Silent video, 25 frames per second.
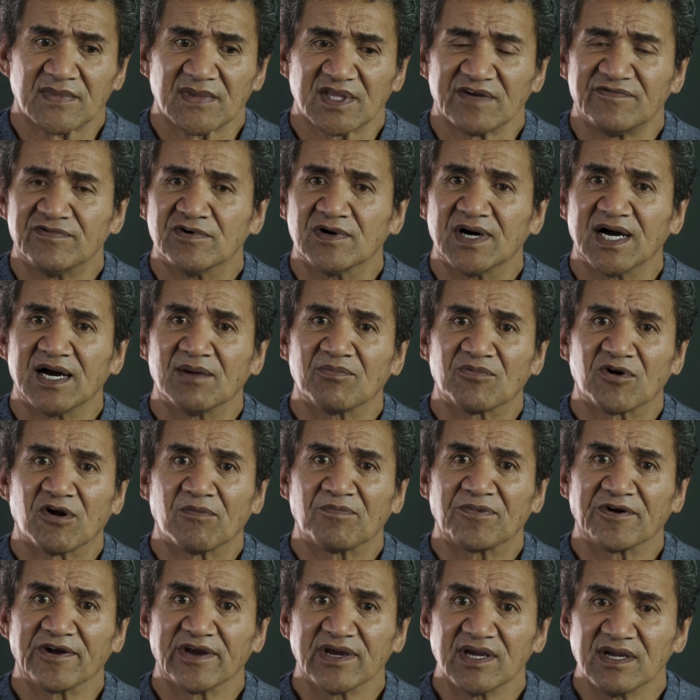for armed
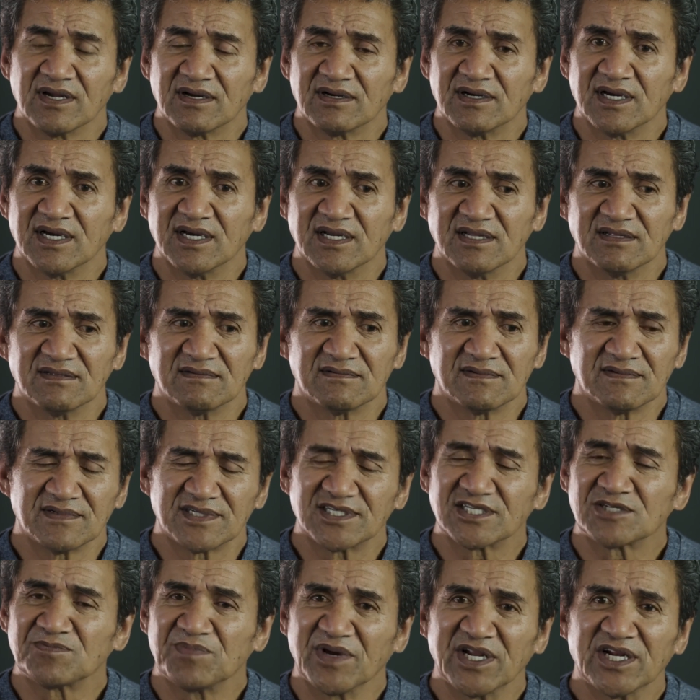robbery and
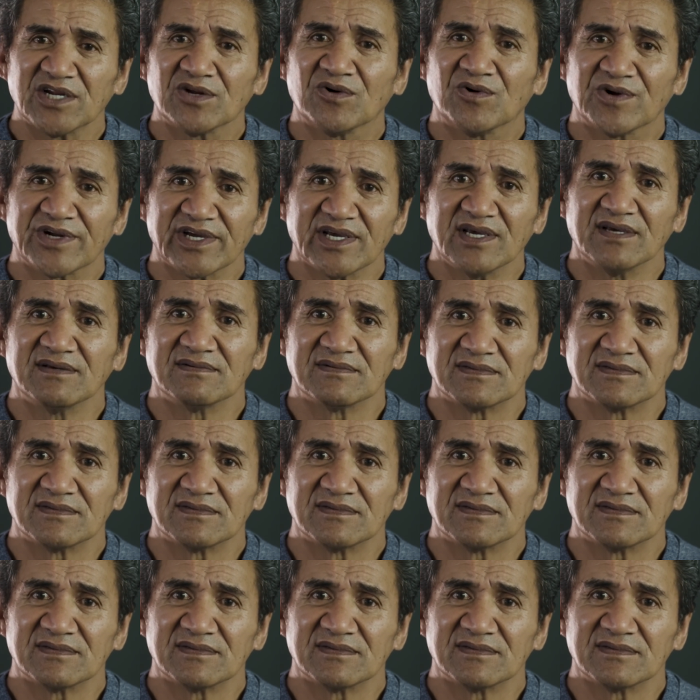just been naughty.